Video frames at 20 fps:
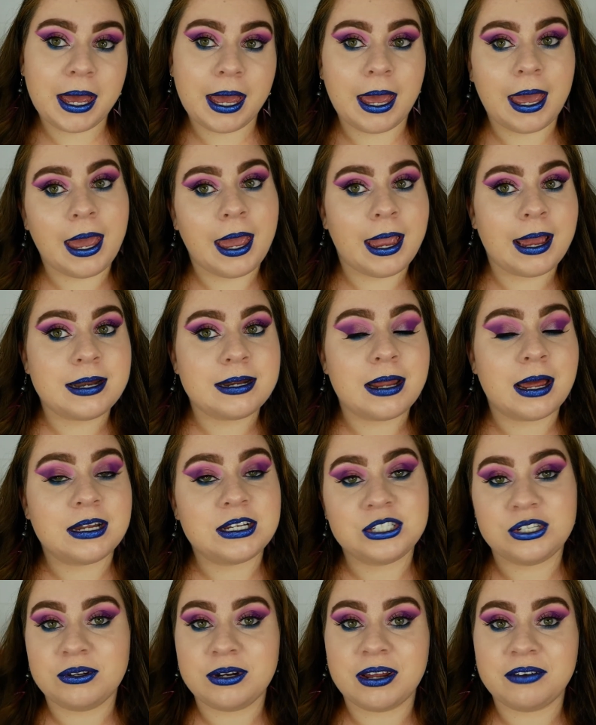And
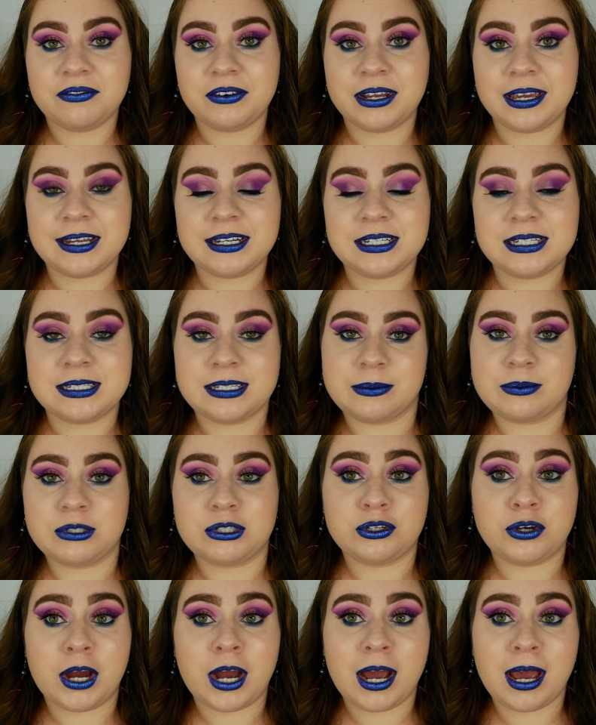do not forget to
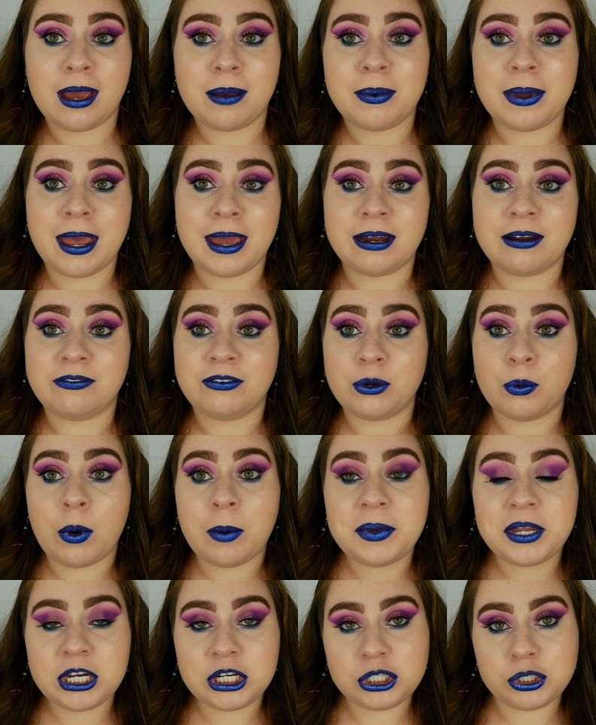subscribe. And if you want
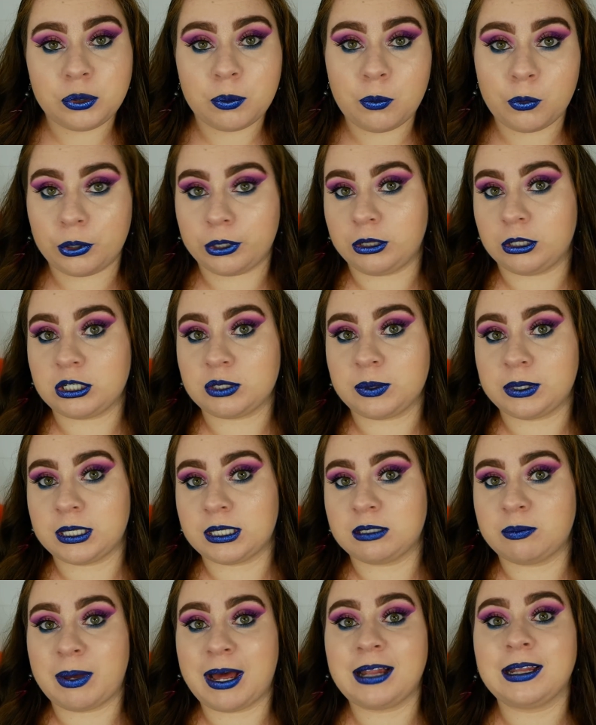me to do more looks with
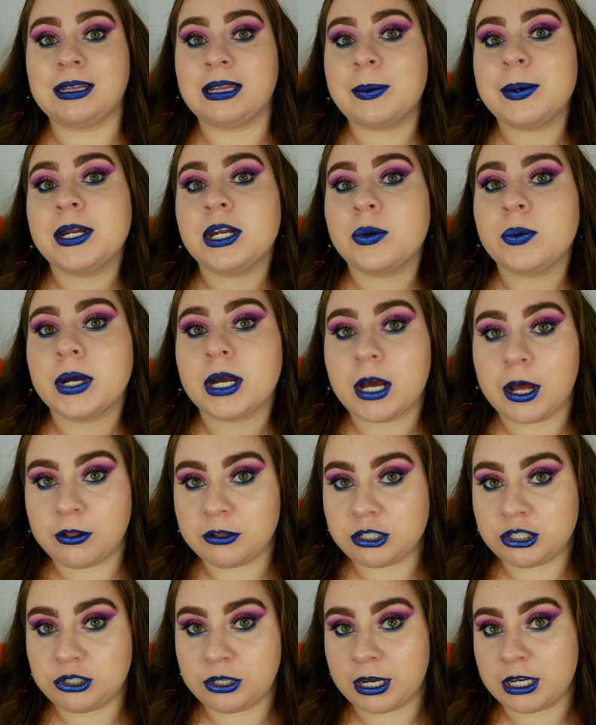this palette, let me know what
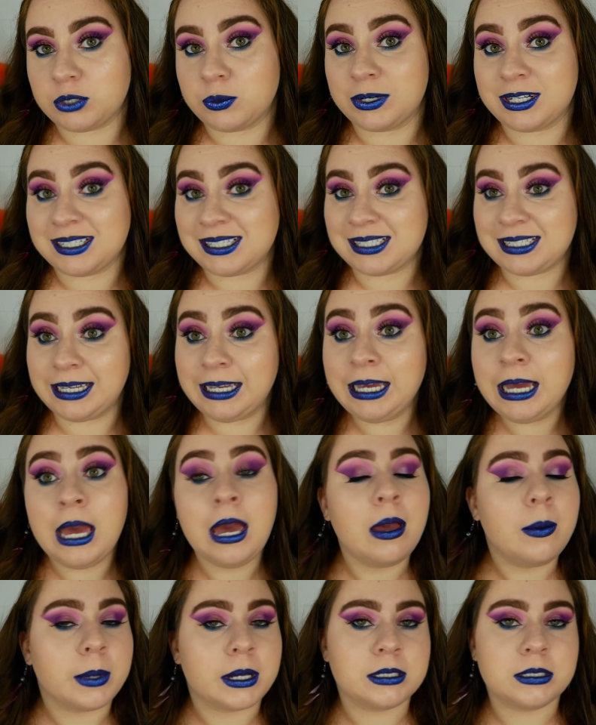colors you guys want to see,
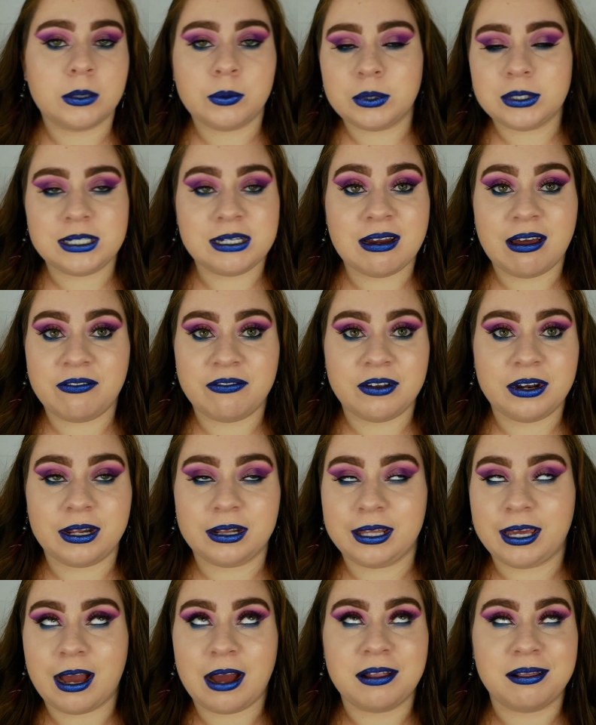because I would
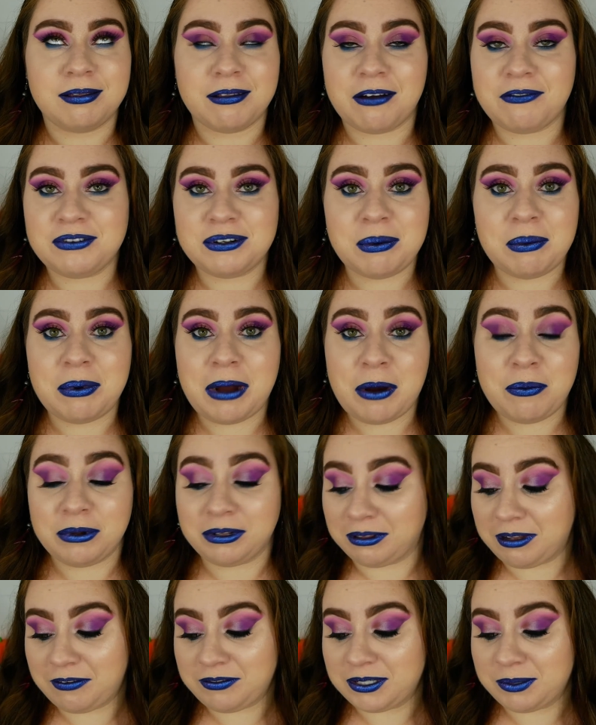definitely, I would love
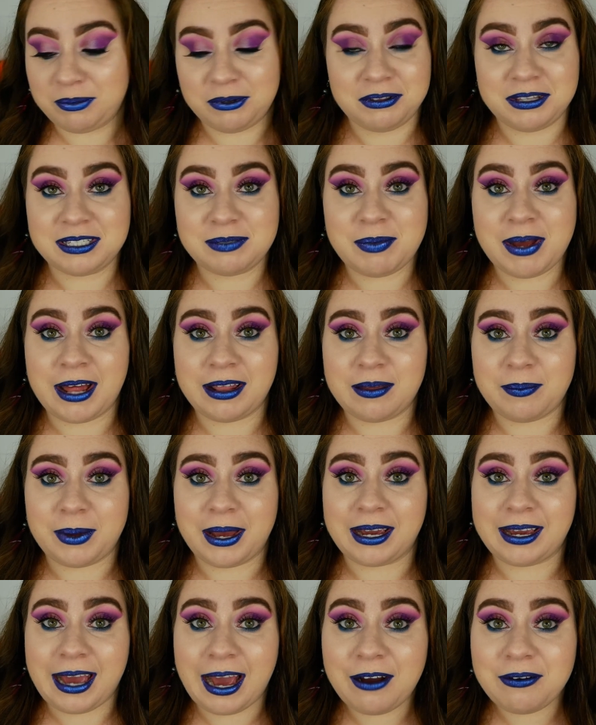to pull this palette
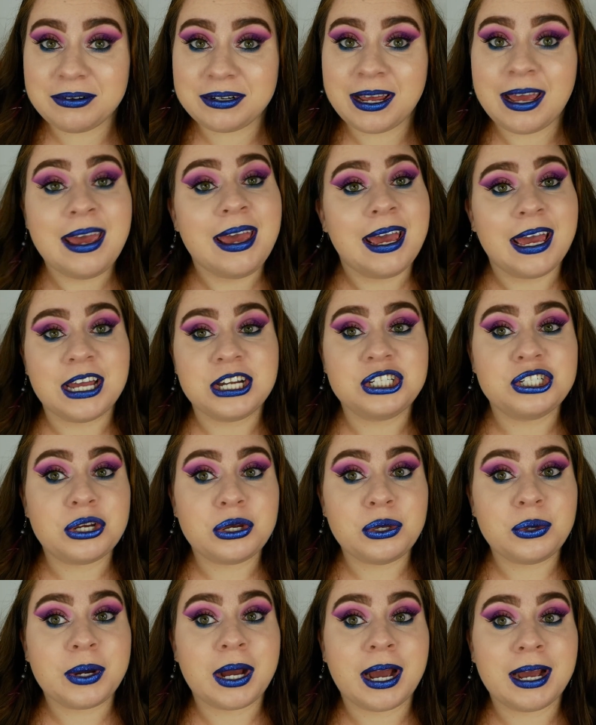back out and show
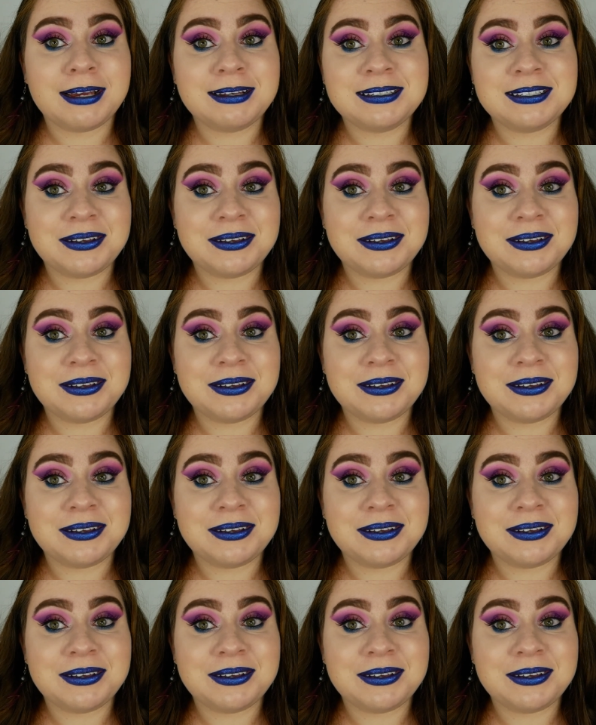you guys.